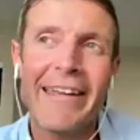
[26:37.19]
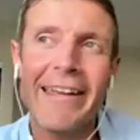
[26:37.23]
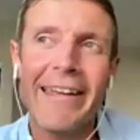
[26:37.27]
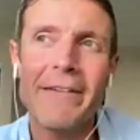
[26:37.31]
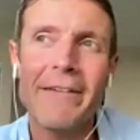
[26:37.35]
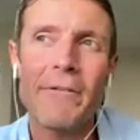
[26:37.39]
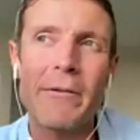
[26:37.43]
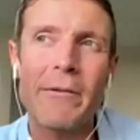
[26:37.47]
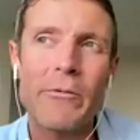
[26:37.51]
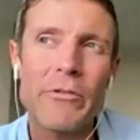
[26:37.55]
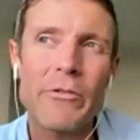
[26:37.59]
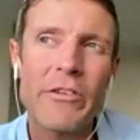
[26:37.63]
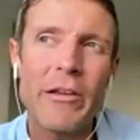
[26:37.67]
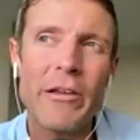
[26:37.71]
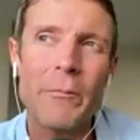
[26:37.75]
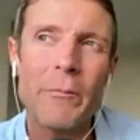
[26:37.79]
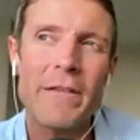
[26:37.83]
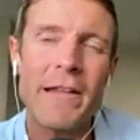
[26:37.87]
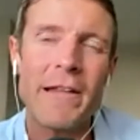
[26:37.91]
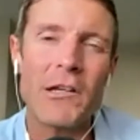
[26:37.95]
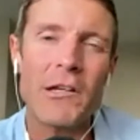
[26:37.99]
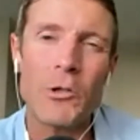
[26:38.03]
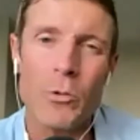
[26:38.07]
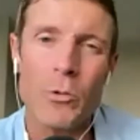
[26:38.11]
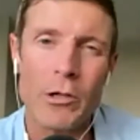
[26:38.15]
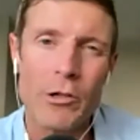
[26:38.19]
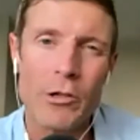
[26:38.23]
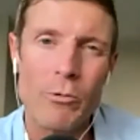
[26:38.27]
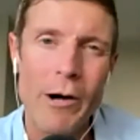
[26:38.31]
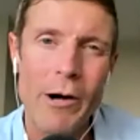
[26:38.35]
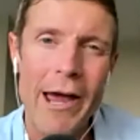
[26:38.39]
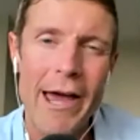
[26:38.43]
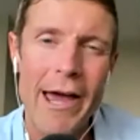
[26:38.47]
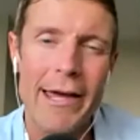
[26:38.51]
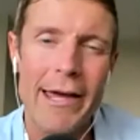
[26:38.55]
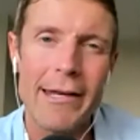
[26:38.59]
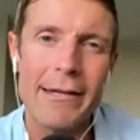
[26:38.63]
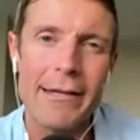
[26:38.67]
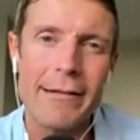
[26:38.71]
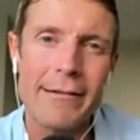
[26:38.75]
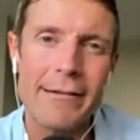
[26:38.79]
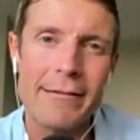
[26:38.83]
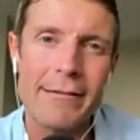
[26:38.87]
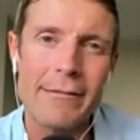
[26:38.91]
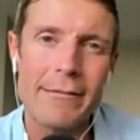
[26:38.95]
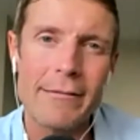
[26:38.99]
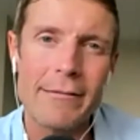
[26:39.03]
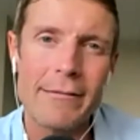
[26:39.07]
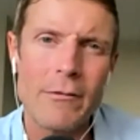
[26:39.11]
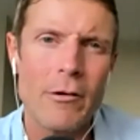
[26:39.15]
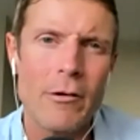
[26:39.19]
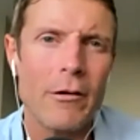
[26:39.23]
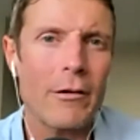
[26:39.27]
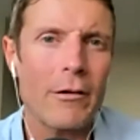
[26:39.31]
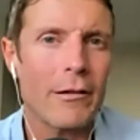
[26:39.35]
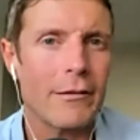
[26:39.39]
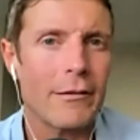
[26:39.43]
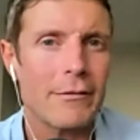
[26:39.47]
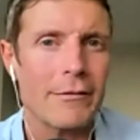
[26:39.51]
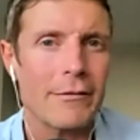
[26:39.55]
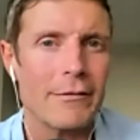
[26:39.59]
If it was something that you regret, oh,